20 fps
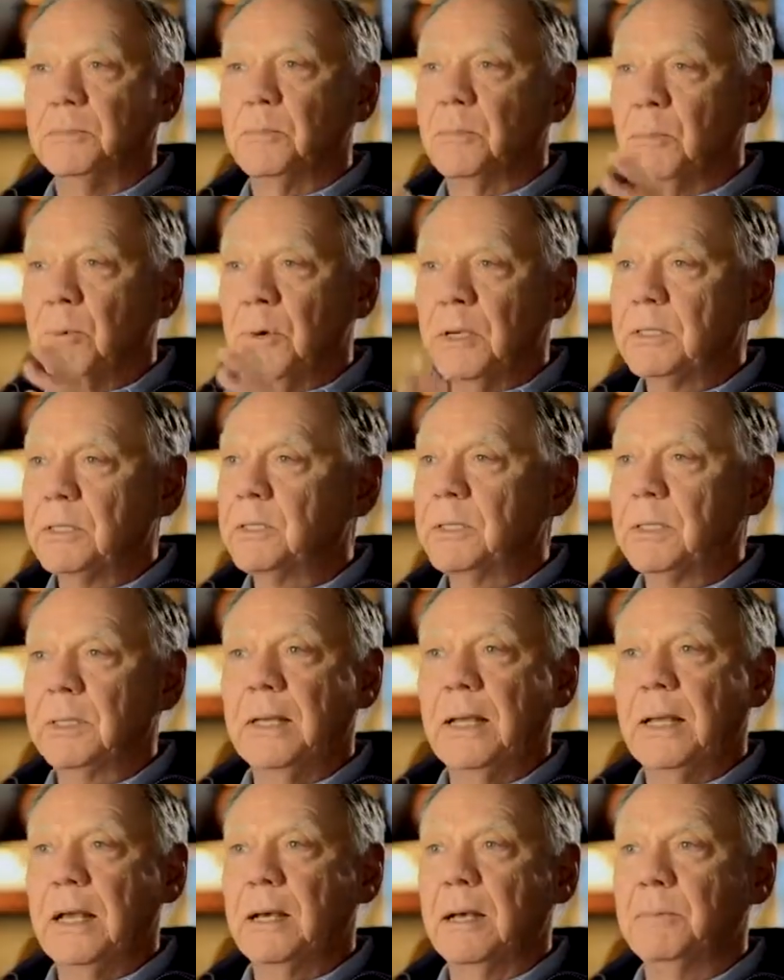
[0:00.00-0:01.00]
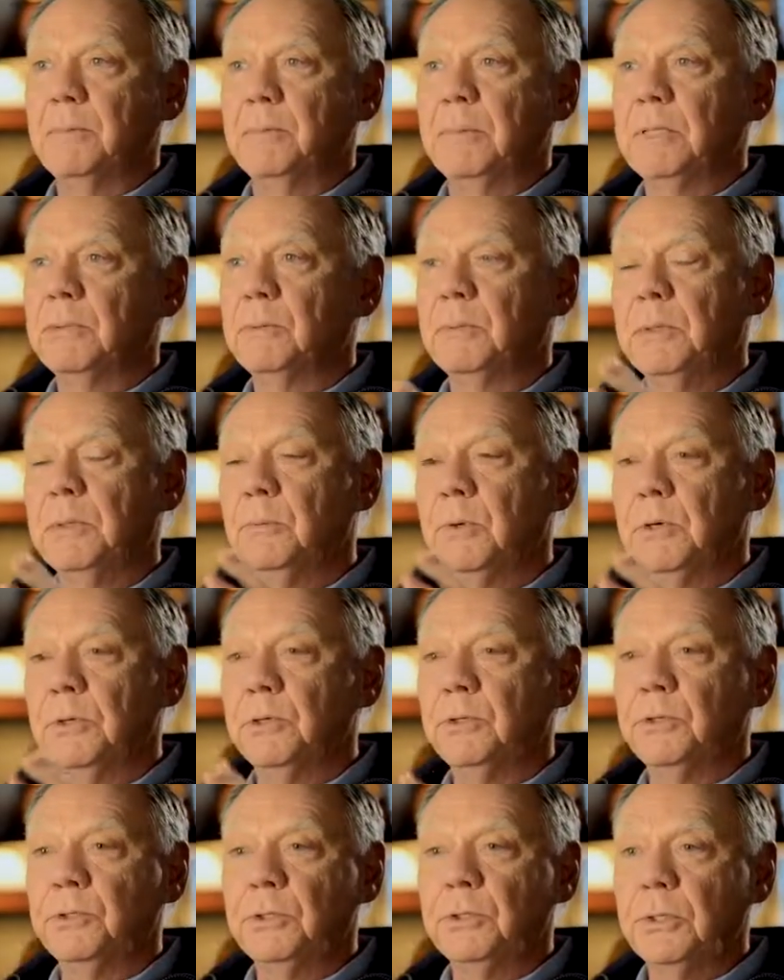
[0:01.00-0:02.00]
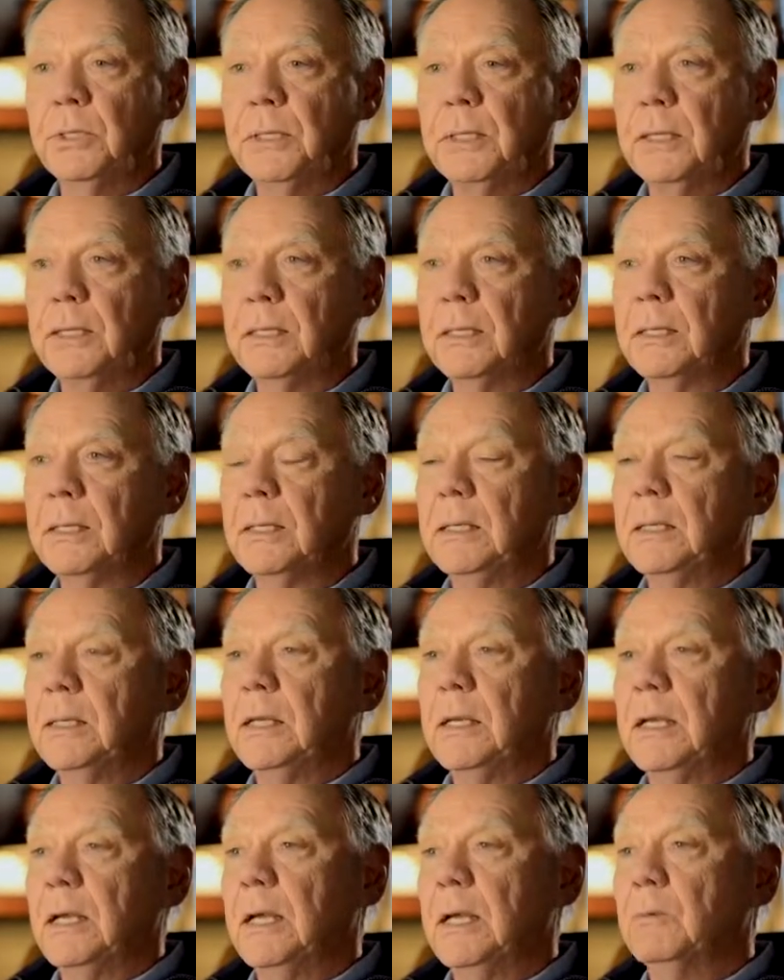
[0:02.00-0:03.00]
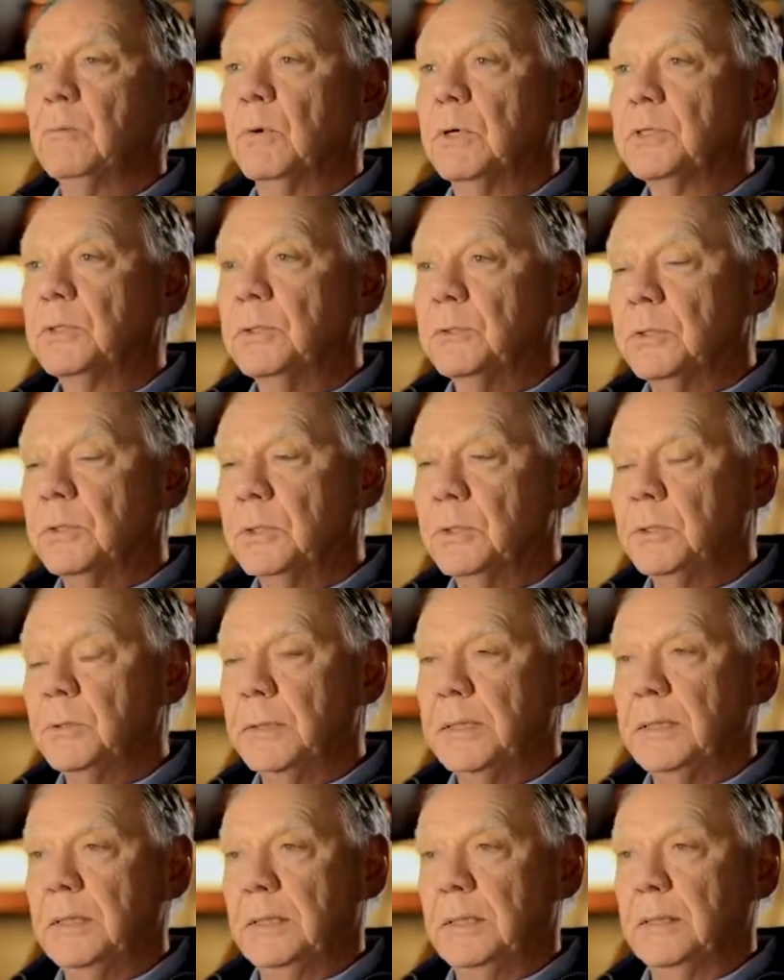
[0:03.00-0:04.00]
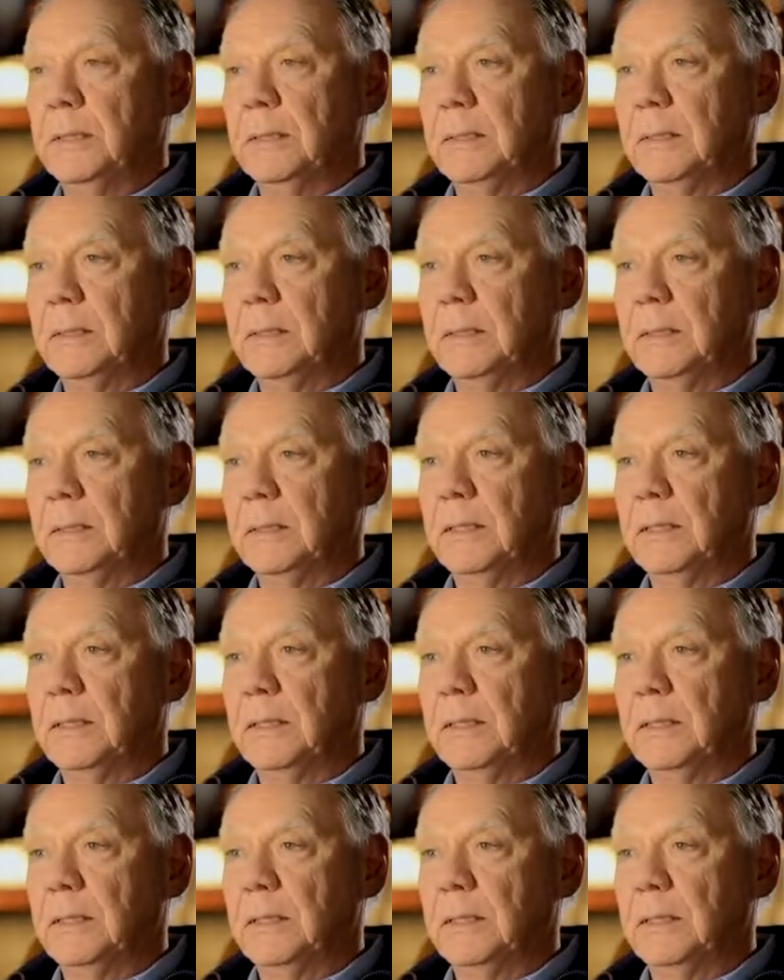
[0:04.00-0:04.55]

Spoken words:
and bridge the gap between what you should eat and what you do eat